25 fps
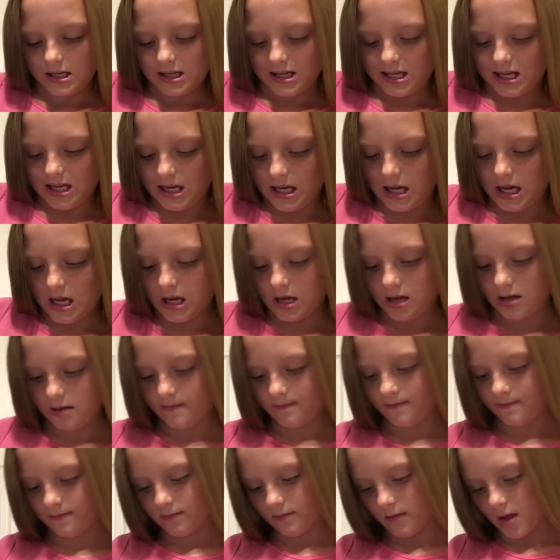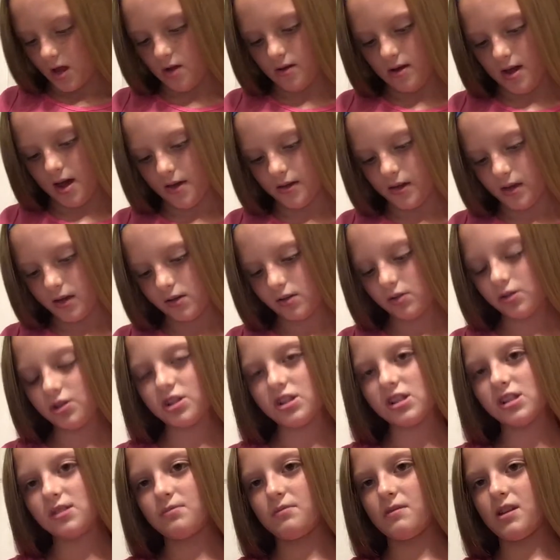Ugh. Oh yeah, these are
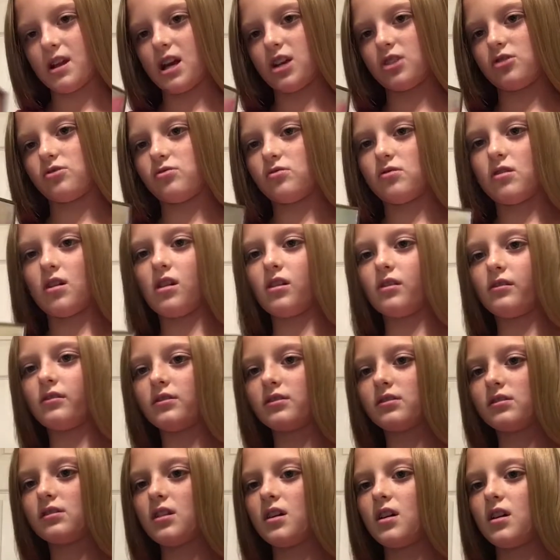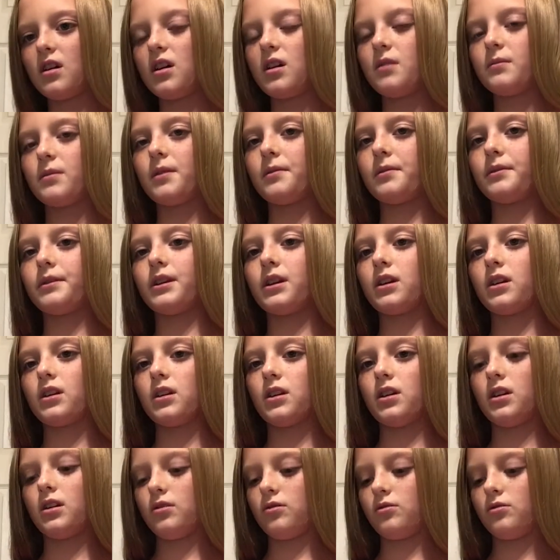just some natural colors. Probably not
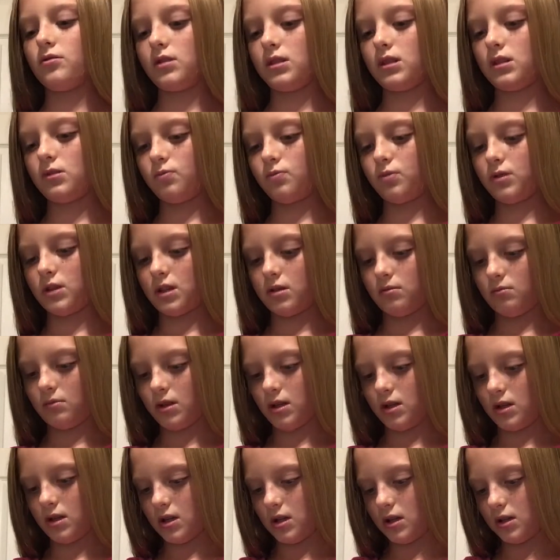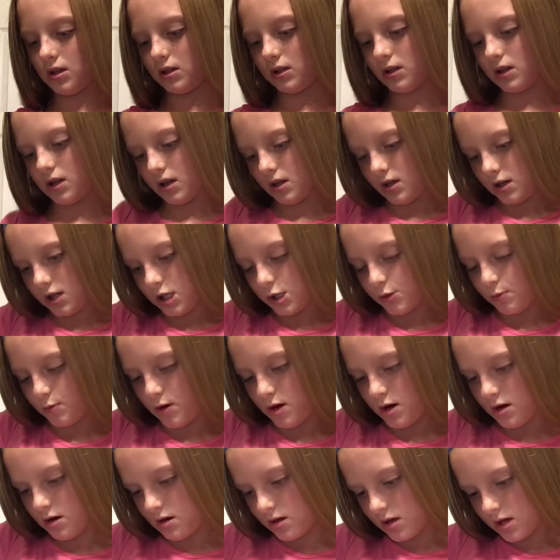going to use. But I mean, it's kind of
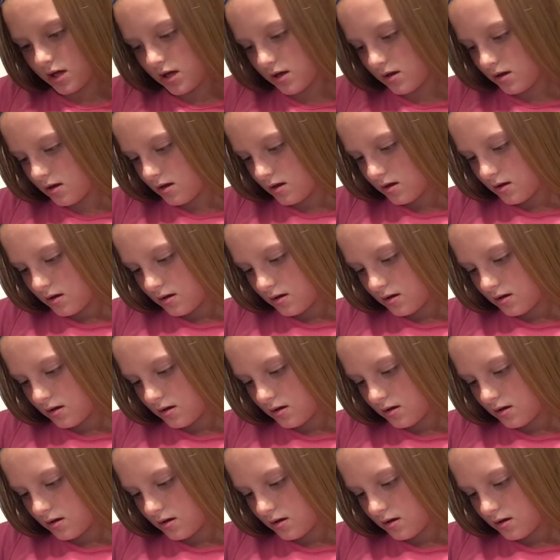sparkly.